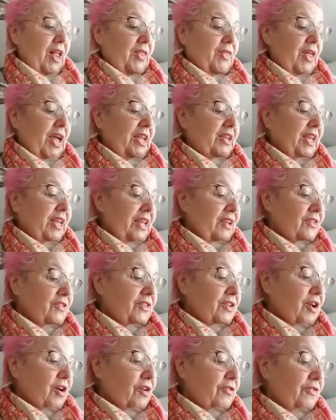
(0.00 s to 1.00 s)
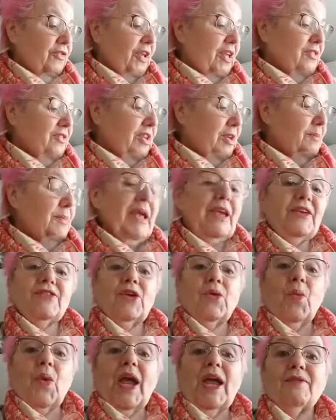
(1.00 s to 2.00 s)
That in itself is an
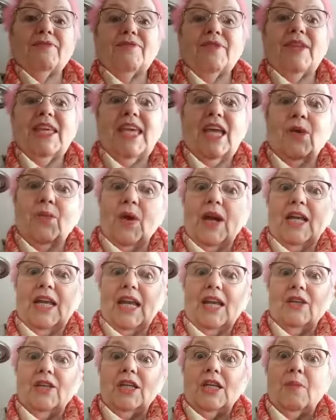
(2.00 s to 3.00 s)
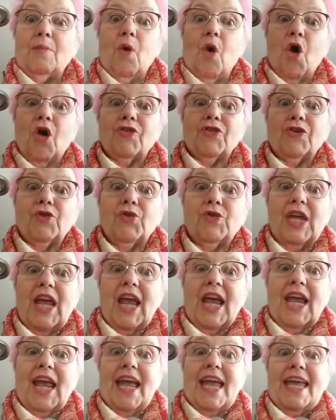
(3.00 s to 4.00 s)
amazing way of thinking, right? Tomorrow is a new
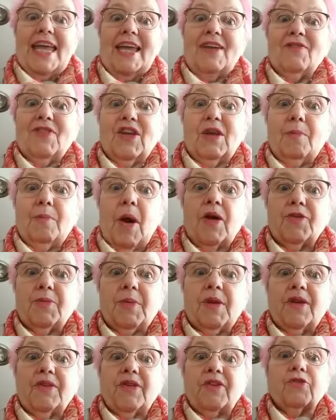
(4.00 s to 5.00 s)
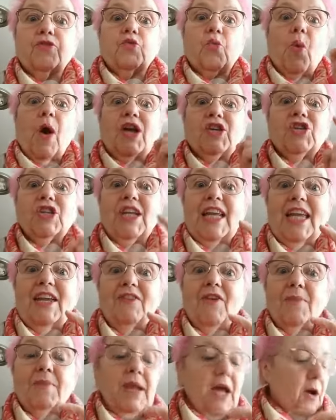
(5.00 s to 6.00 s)
day, infinite possibilities. So why should I give
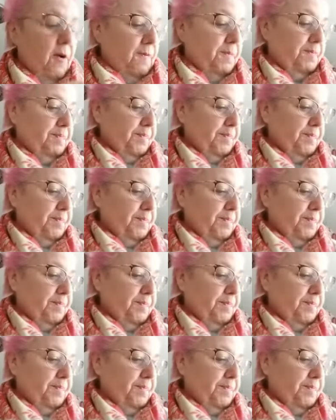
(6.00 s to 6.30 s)
up now?